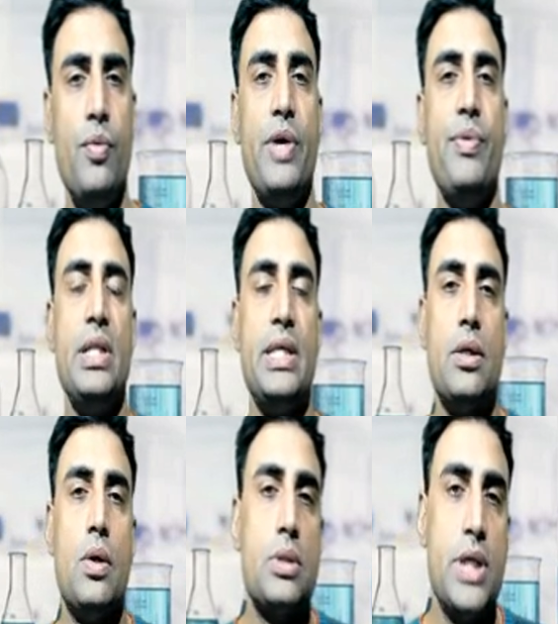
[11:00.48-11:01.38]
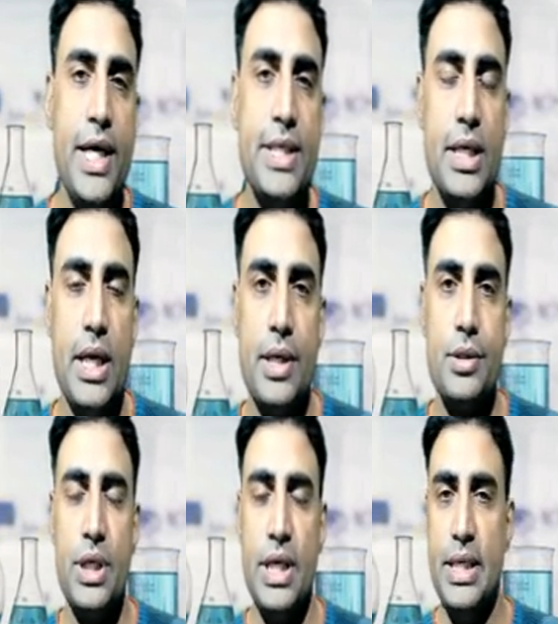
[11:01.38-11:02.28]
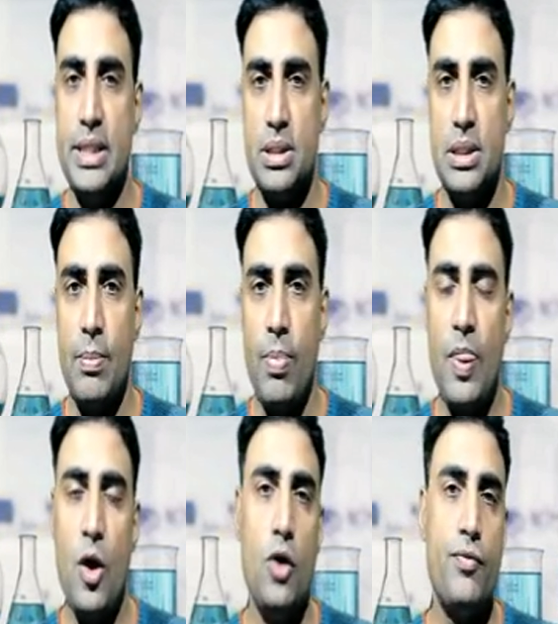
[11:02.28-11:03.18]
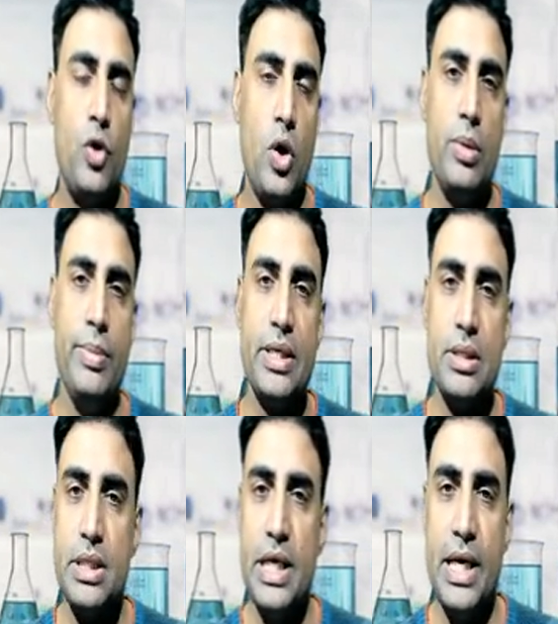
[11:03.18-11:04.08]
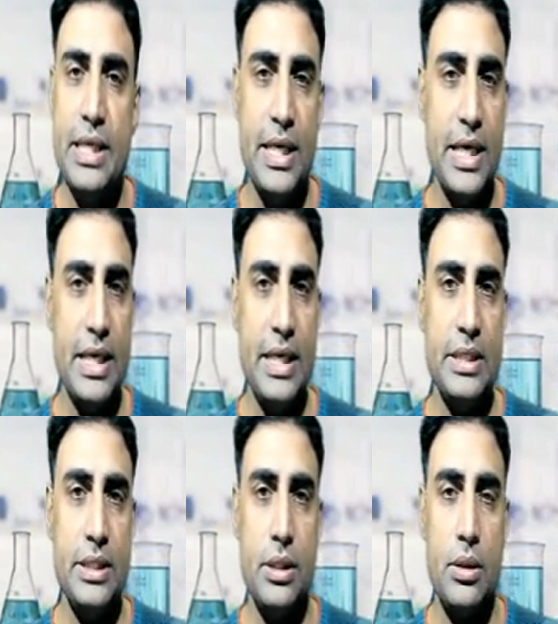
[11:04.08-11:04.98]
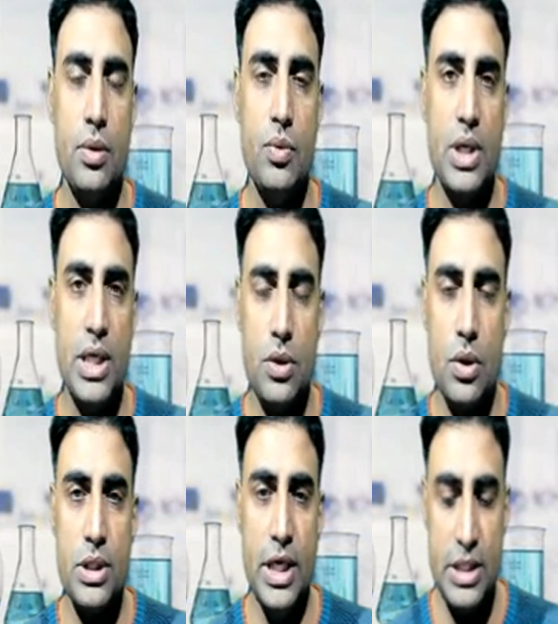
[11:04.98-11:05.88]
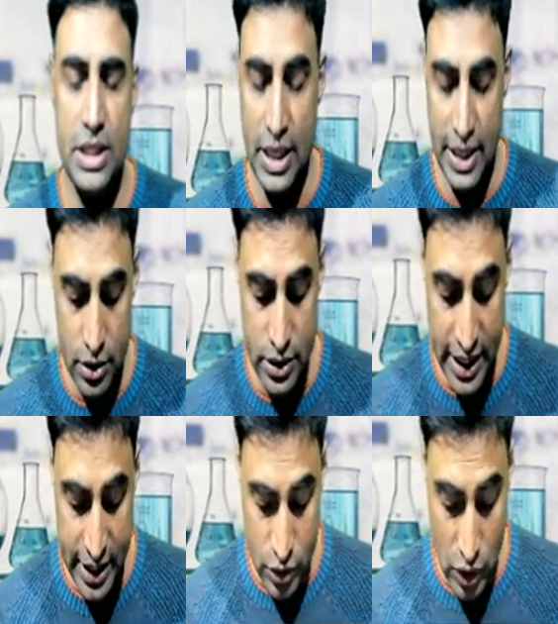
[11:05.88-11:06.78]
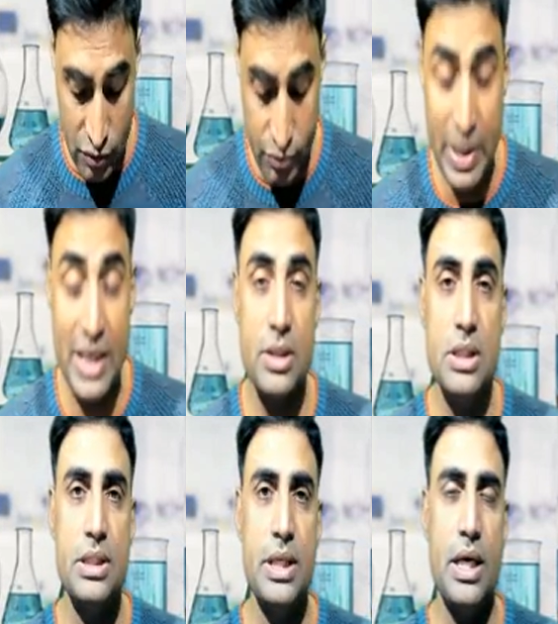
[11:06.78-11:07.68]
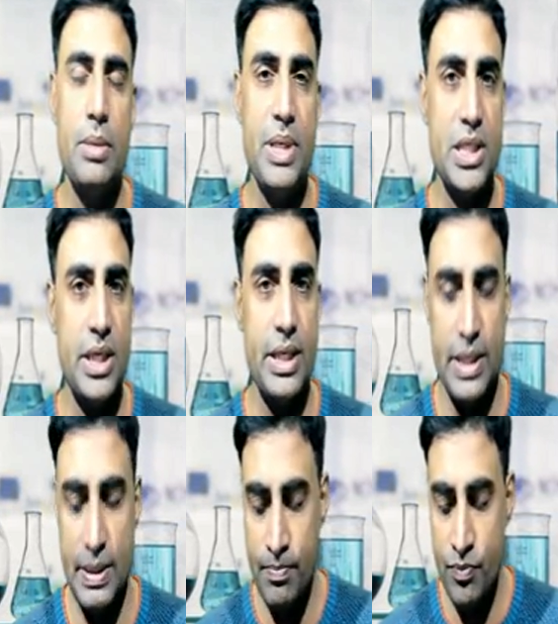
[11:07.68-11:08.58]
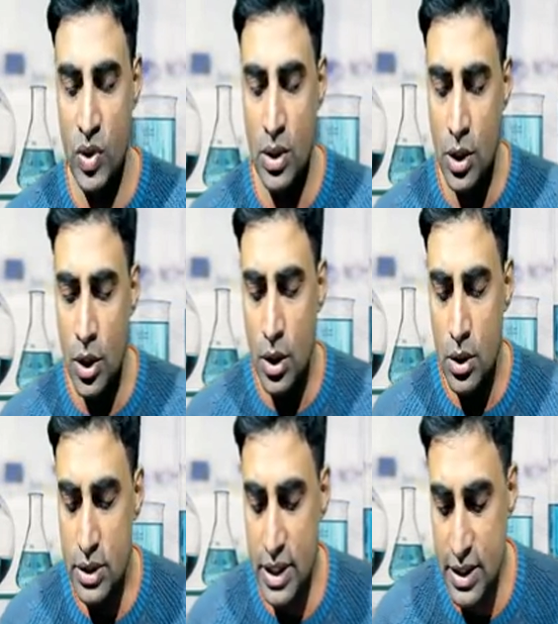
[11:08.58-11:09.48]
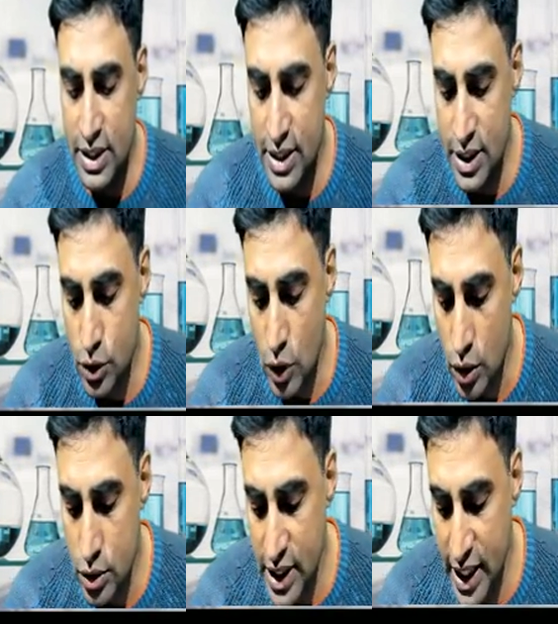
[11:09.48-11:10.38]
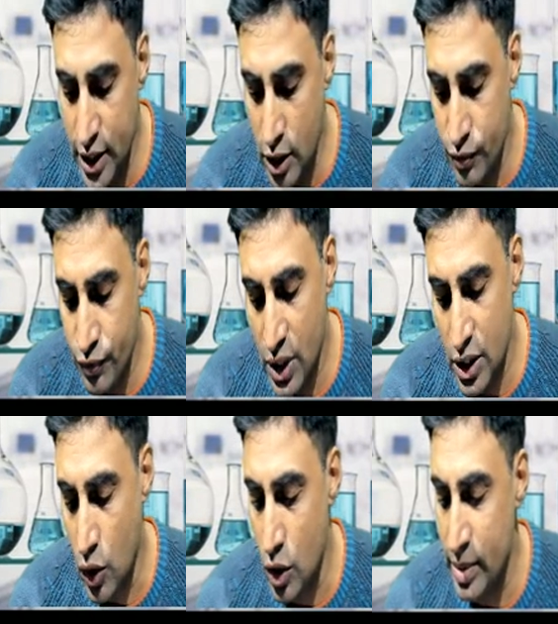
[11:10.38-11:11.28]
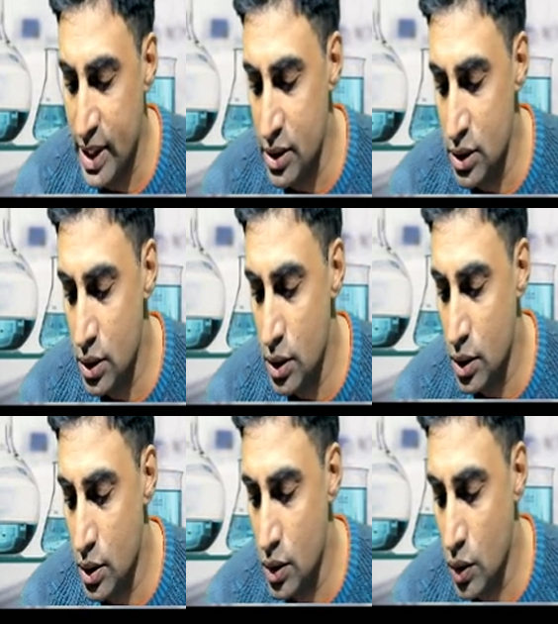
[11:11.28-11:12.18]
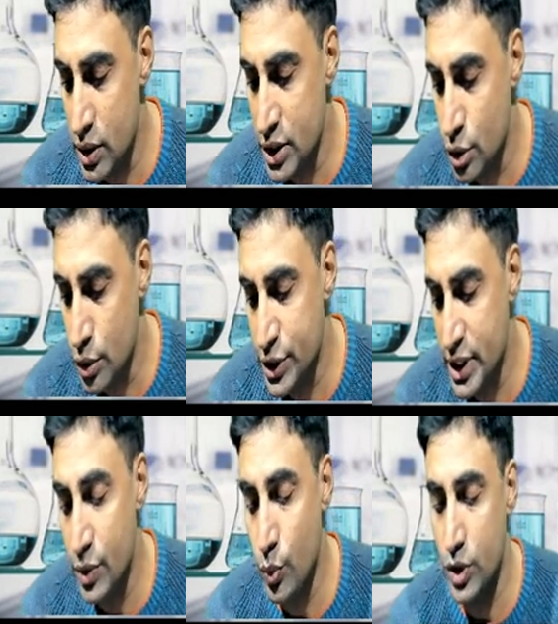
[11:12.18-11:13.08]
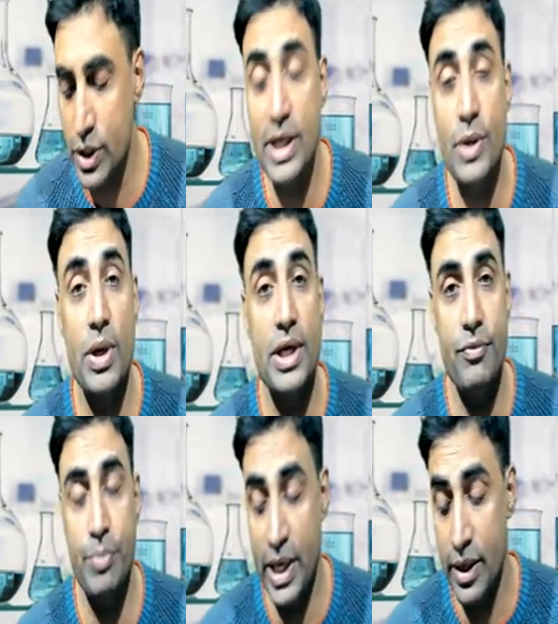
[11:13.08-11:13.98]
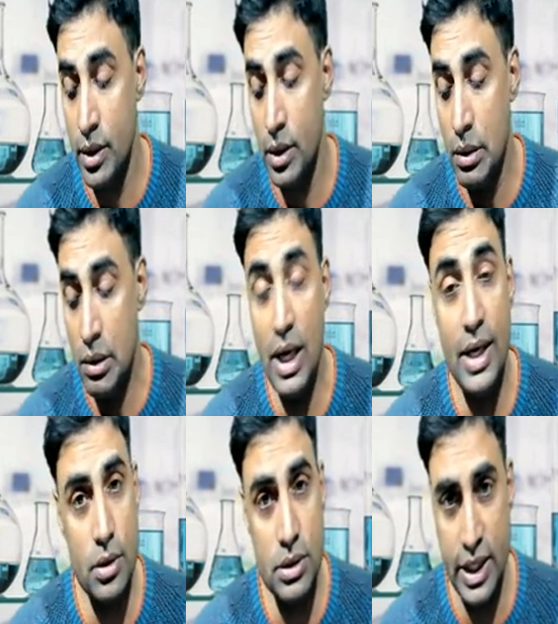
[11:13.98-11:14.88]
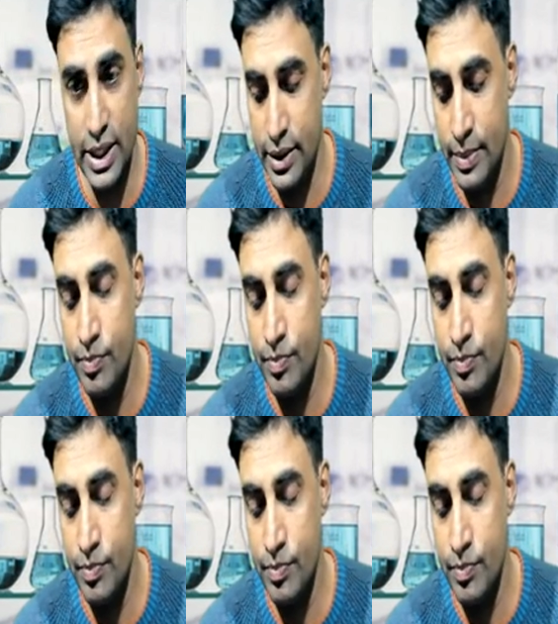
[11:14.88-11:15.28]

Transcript: very well that oxides and hydroxides of non-metals, they are acidic in nature, whereas oxides and hydroxides of metals, they are basic. Since this is oxide of a non-metal, on dissolution in water, it will give me hydroxide